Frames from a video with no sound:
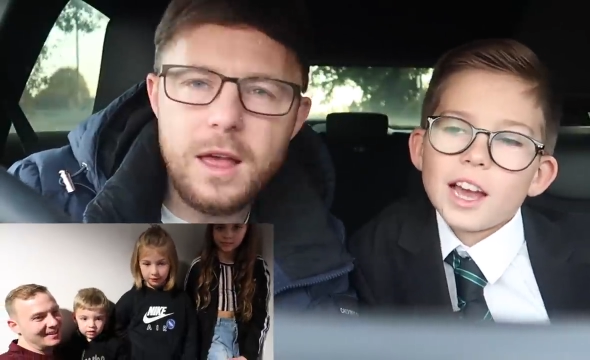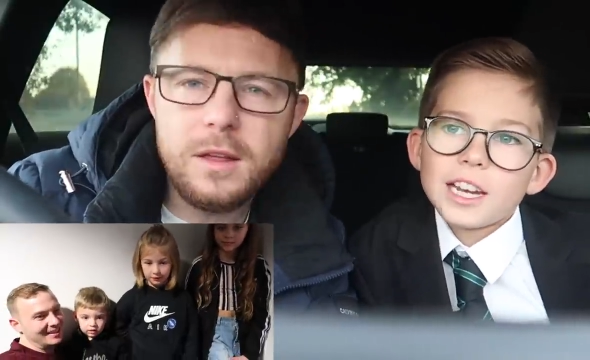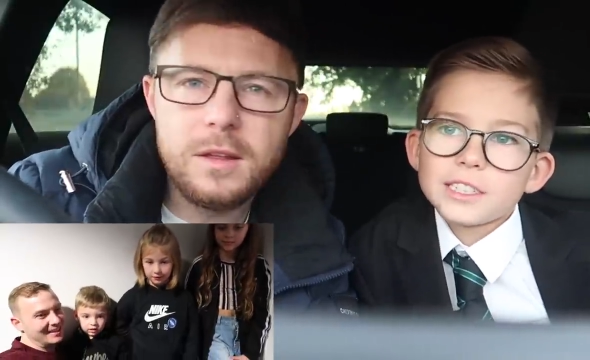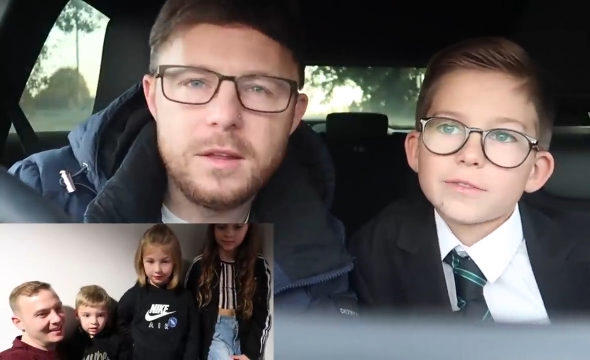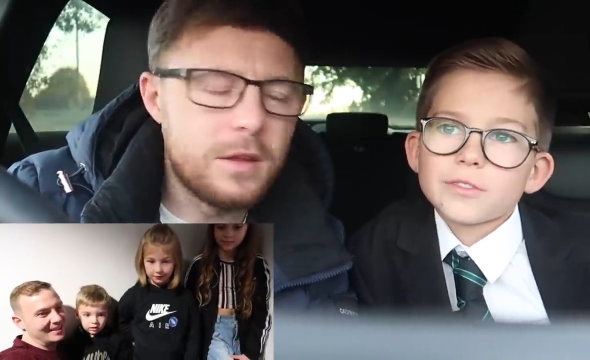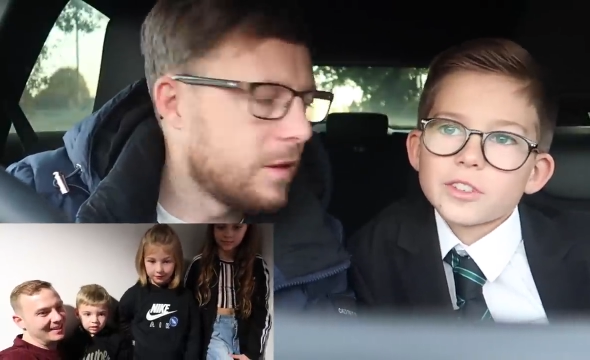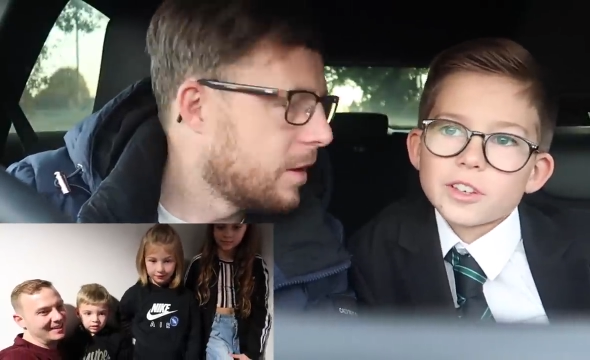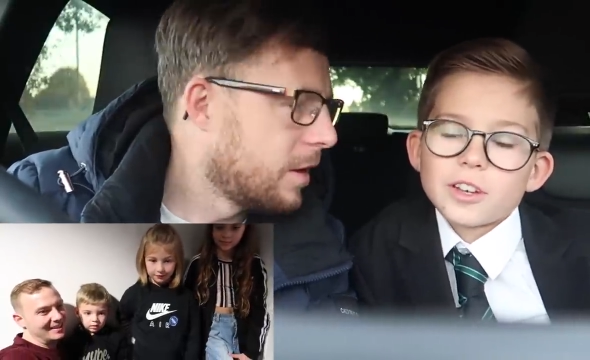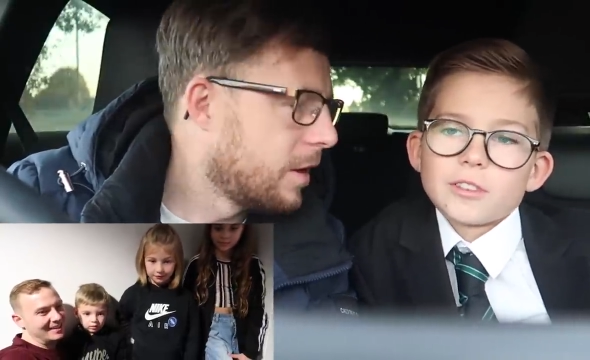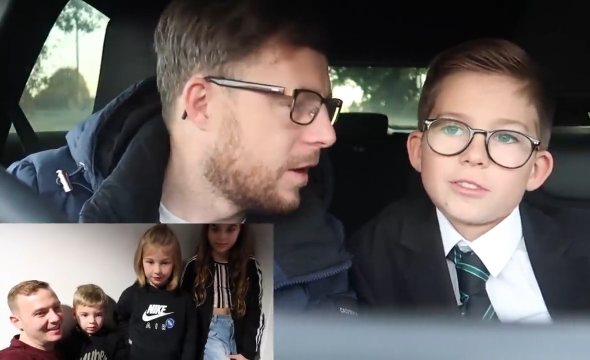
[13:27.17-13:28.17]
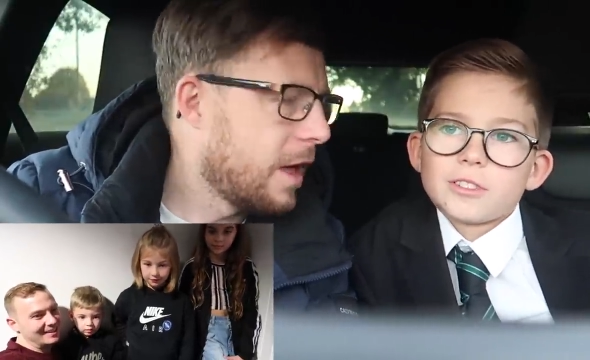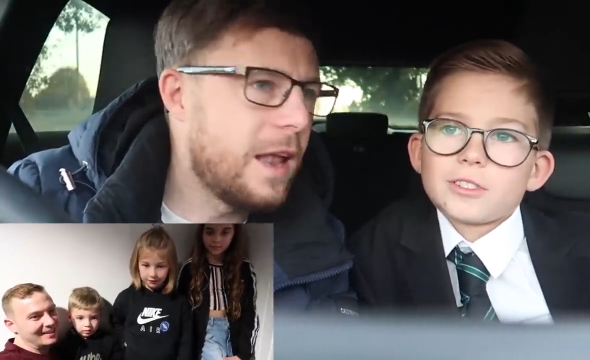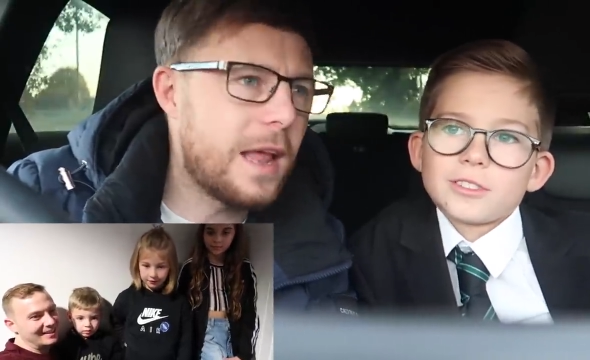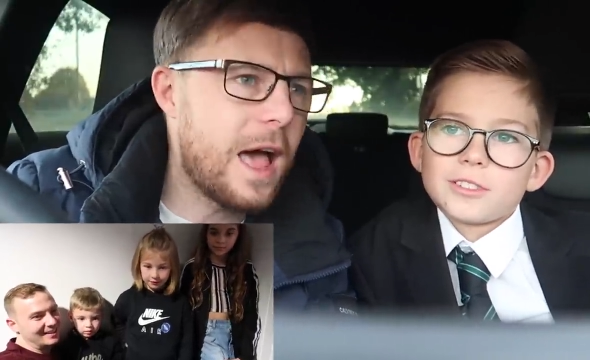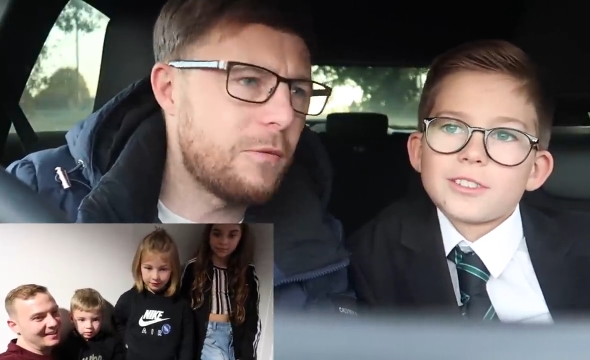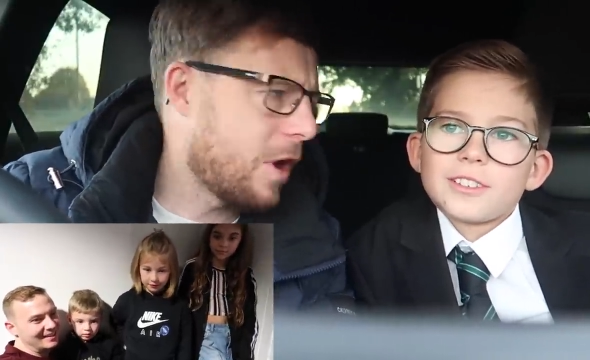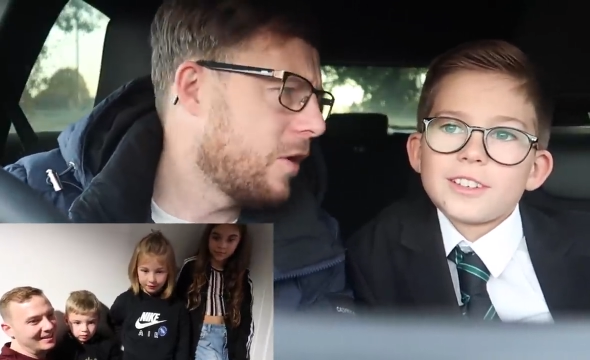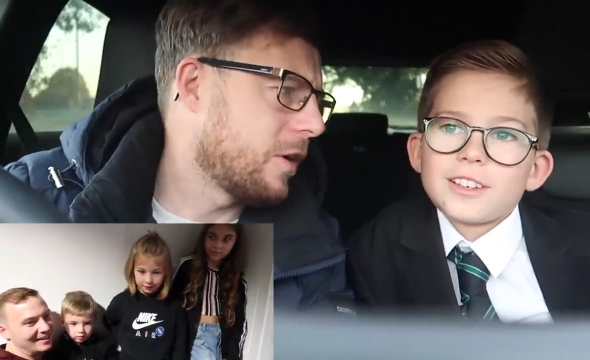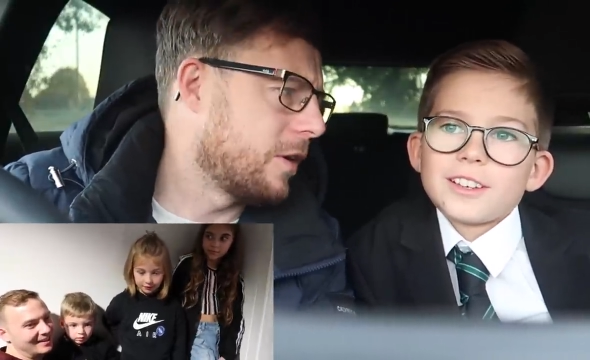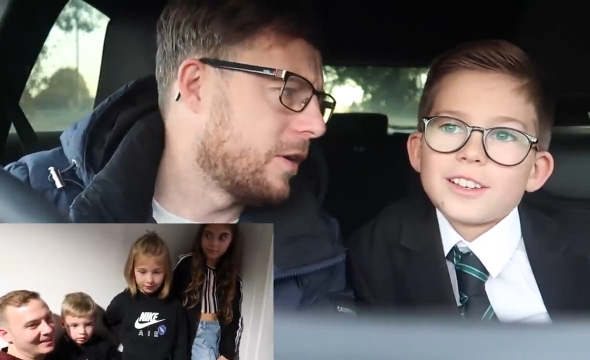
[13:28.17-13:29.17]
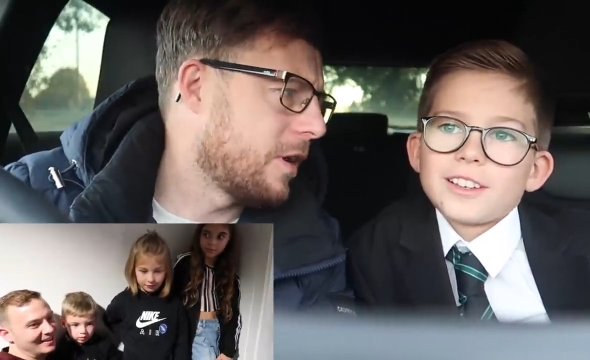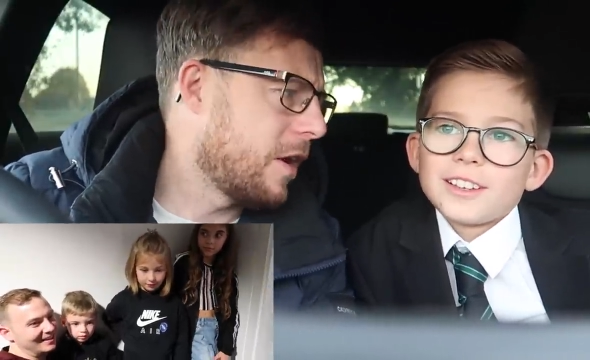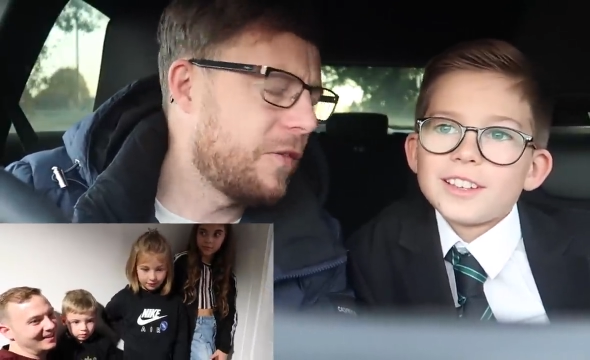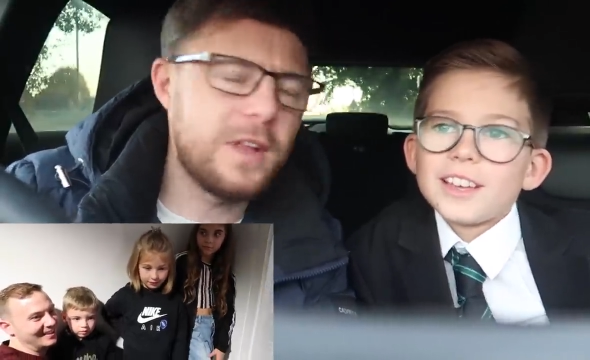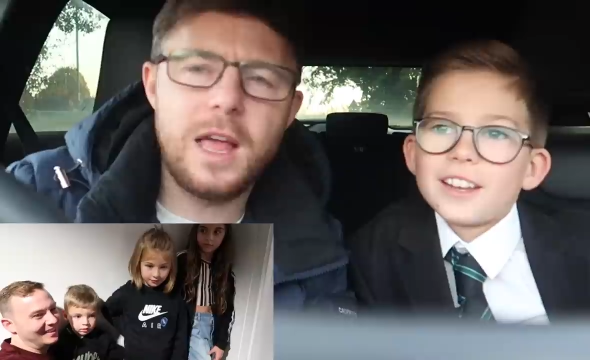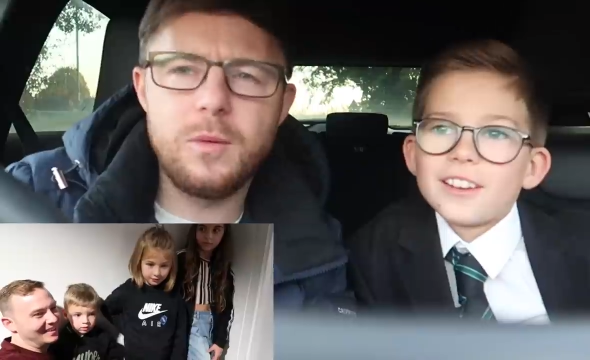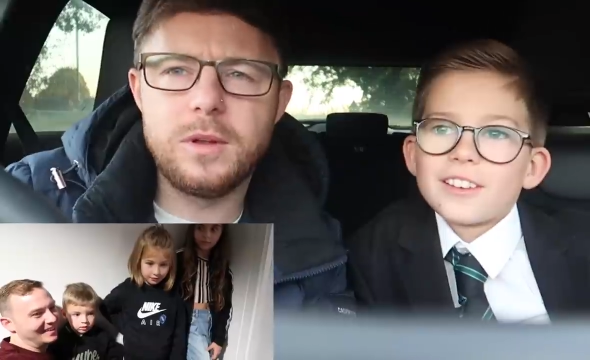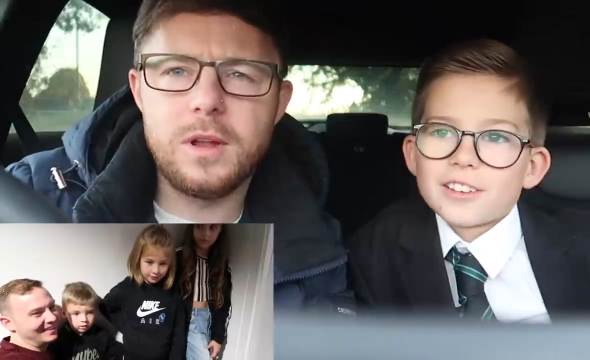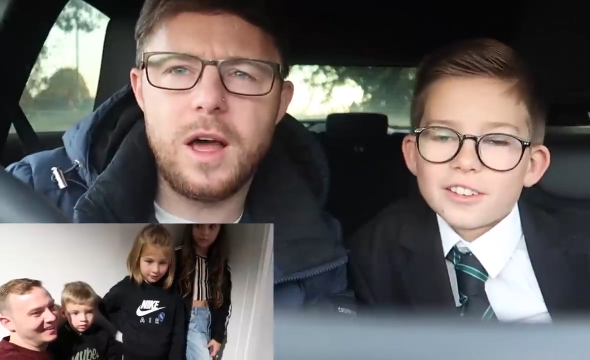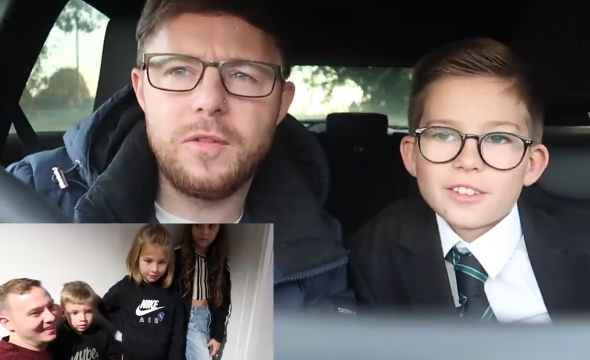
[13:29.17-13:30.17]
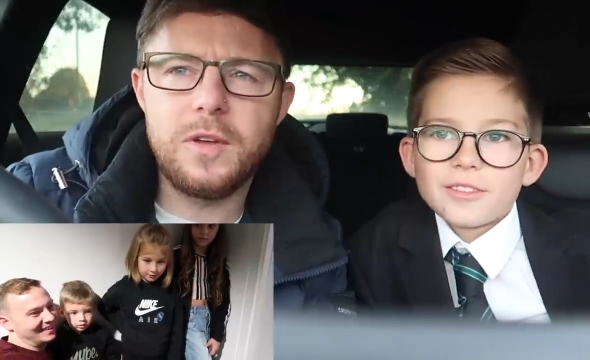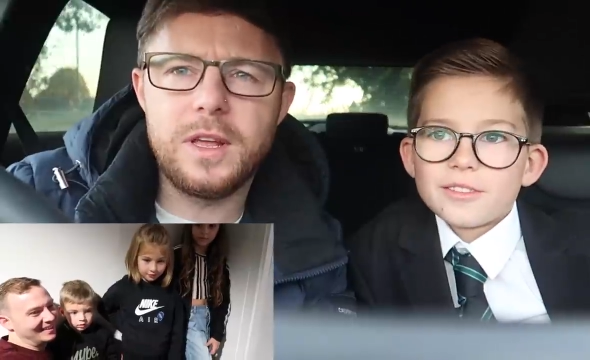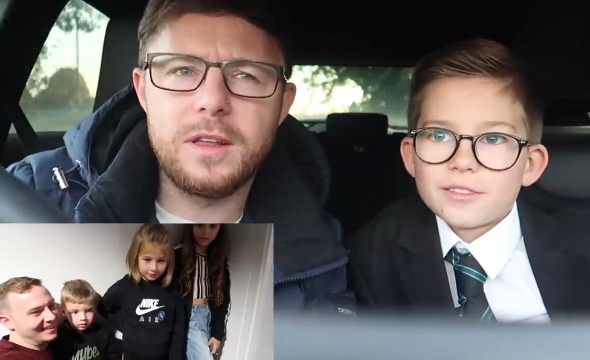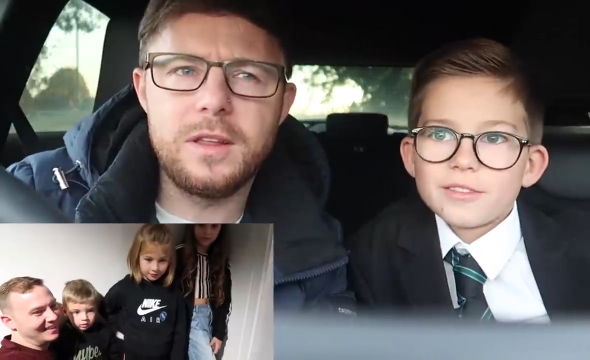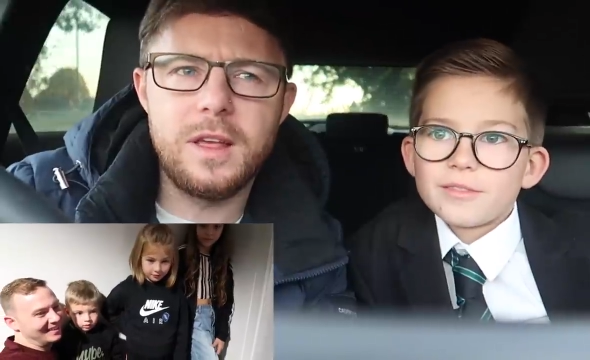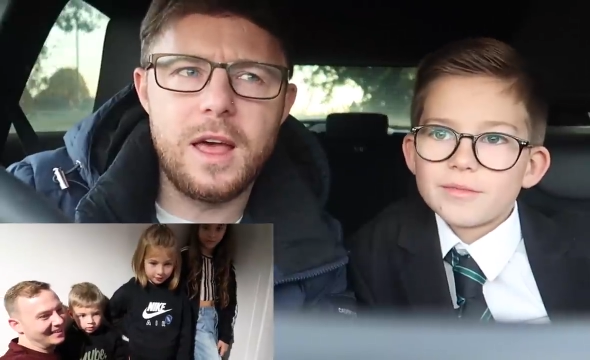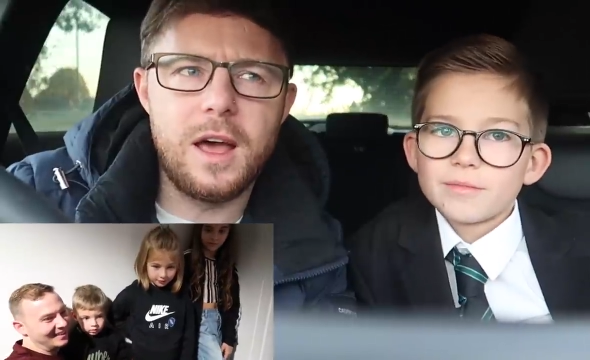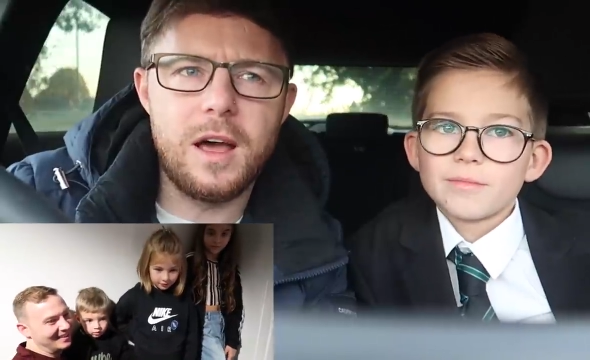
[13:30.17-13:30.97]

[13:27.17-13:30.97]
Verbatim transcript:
Speaker 1: At least for the girls. And, and Logan, I think yeah, they Logan. would. I think yeah.